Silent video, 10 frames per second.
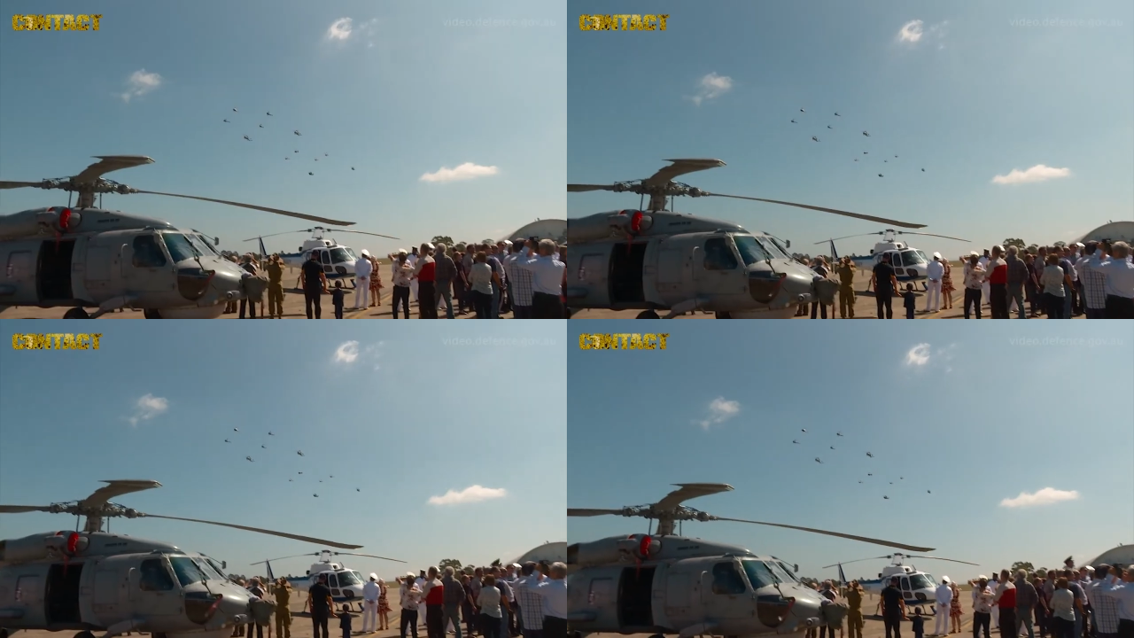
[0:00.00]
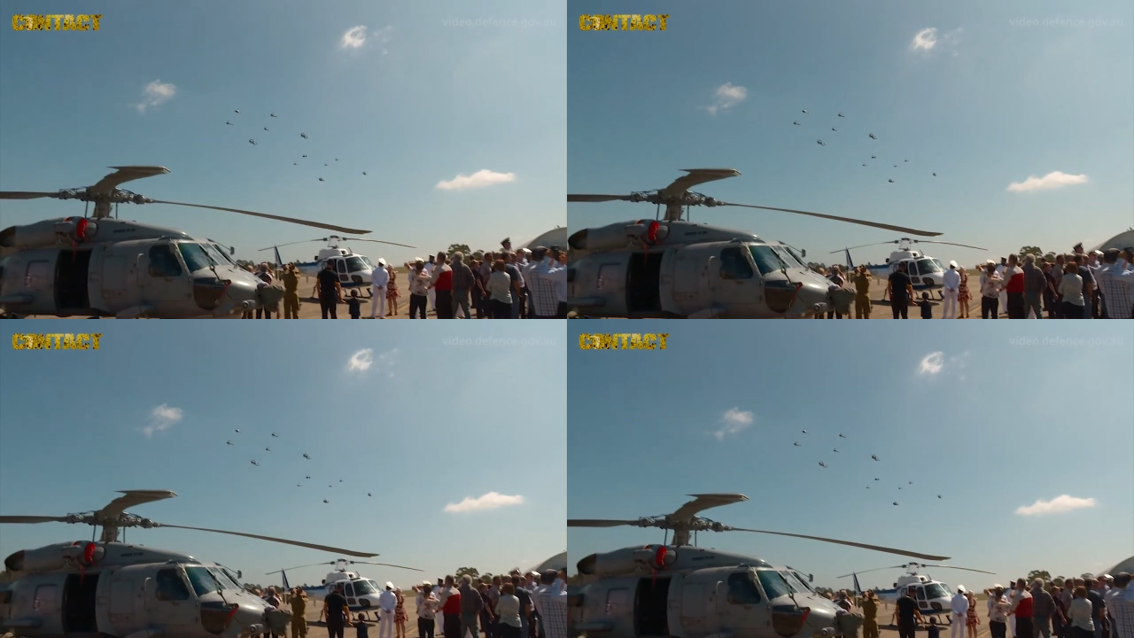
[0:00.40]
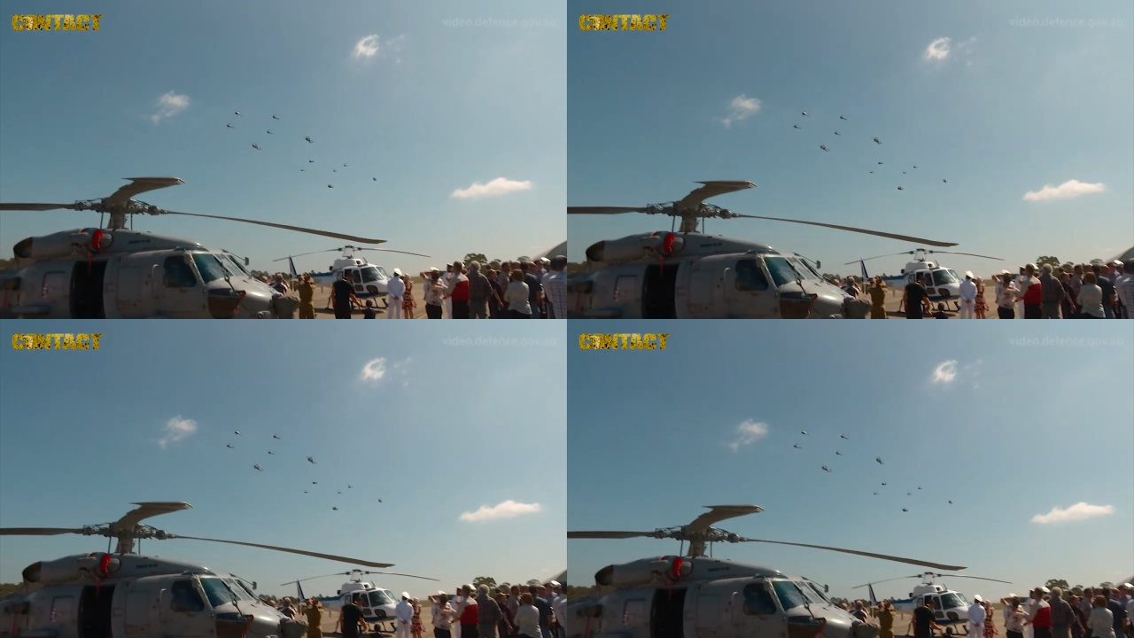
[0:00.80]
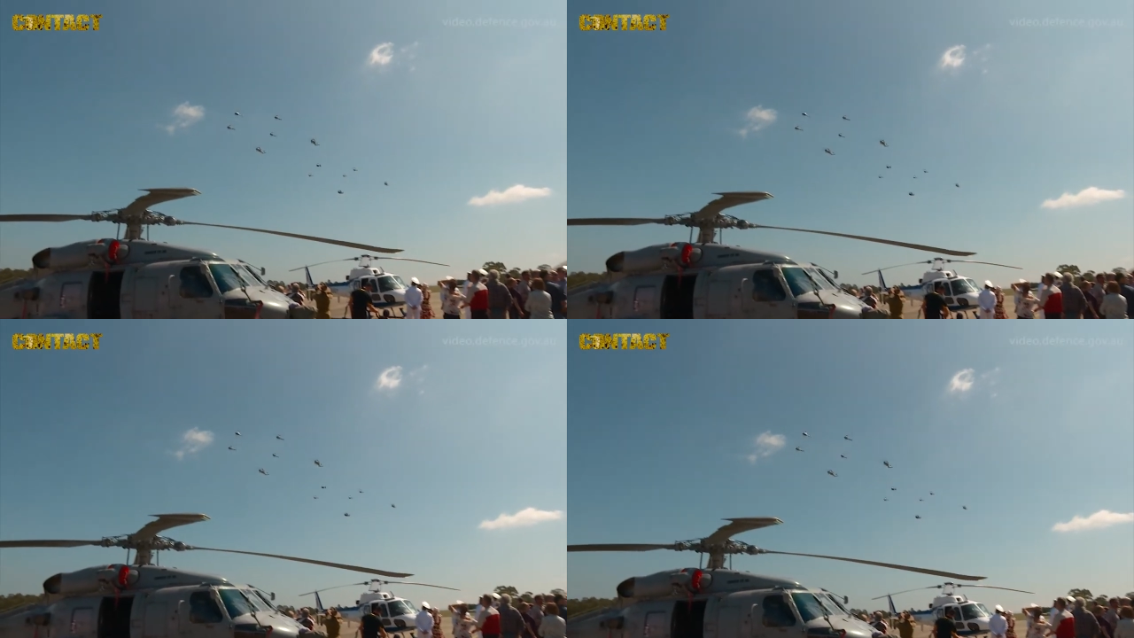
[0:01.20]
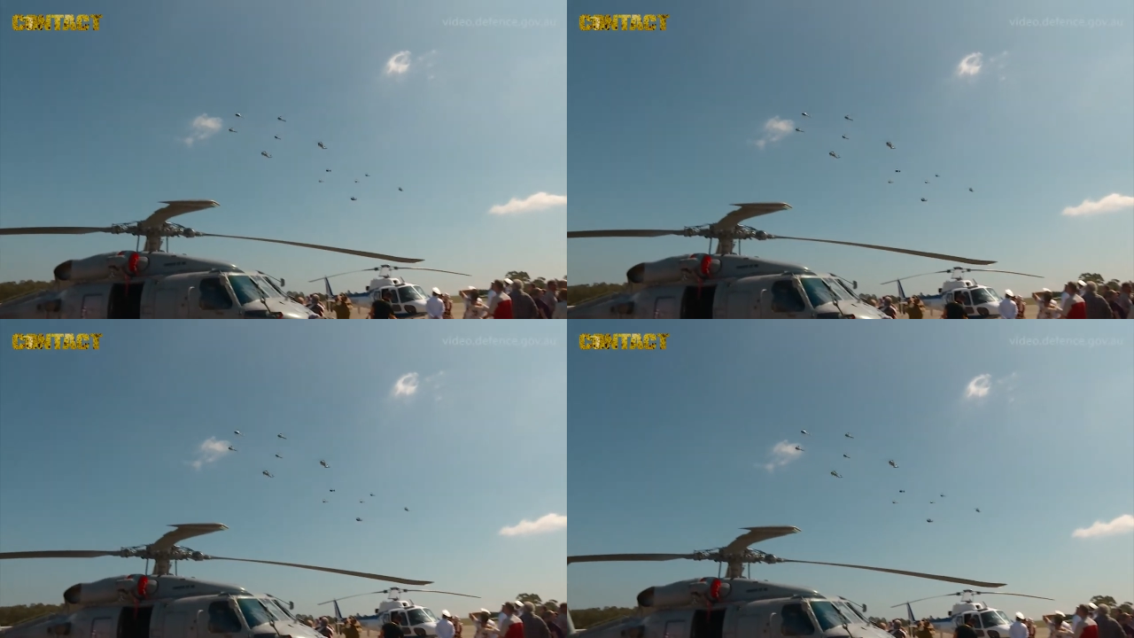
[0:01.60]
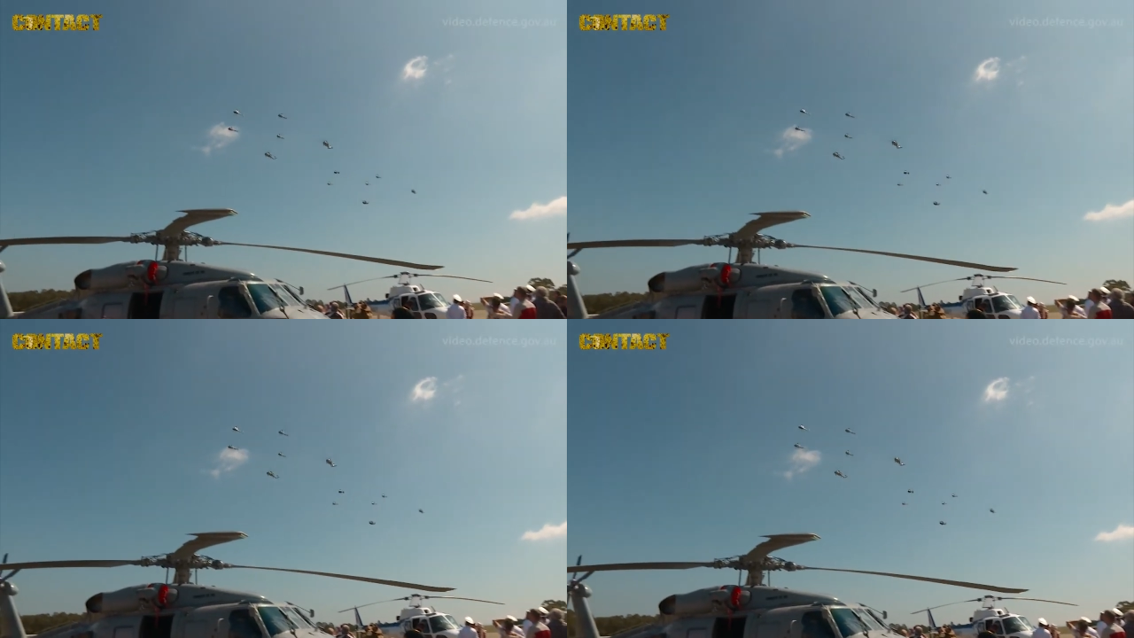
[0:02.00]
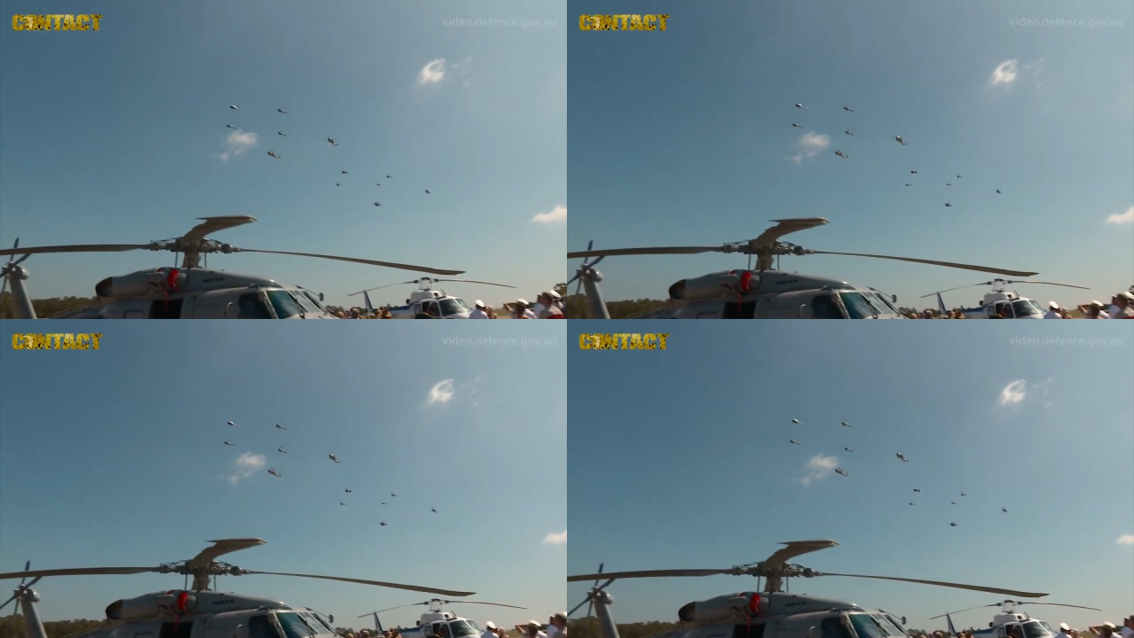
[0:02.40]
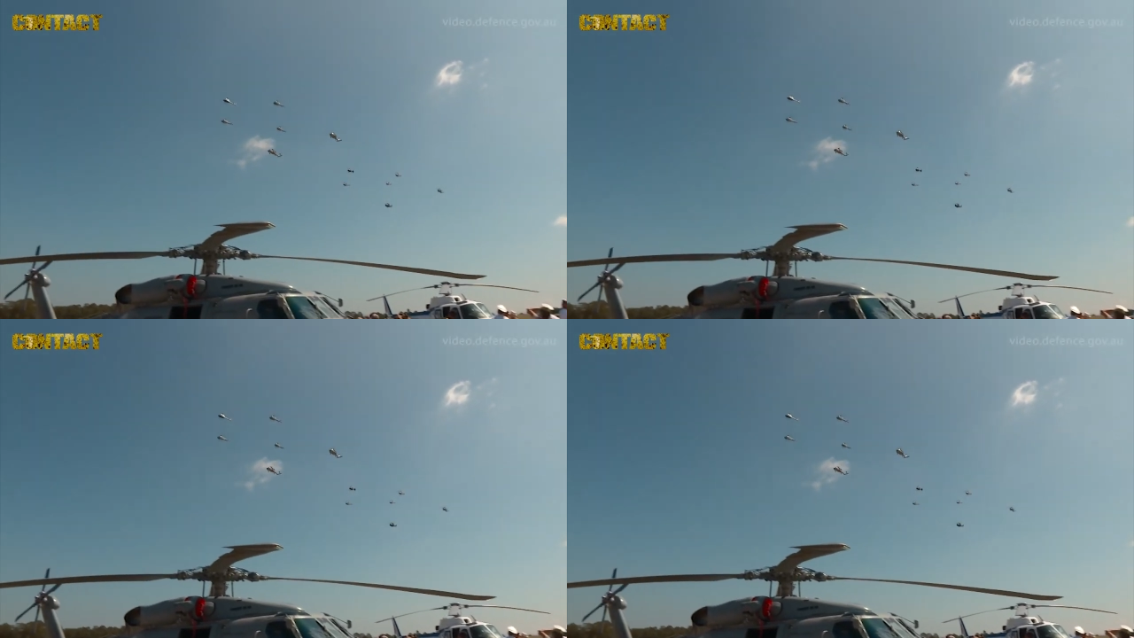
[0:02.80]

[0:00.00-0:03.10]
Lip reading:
[unreadable: no face in view]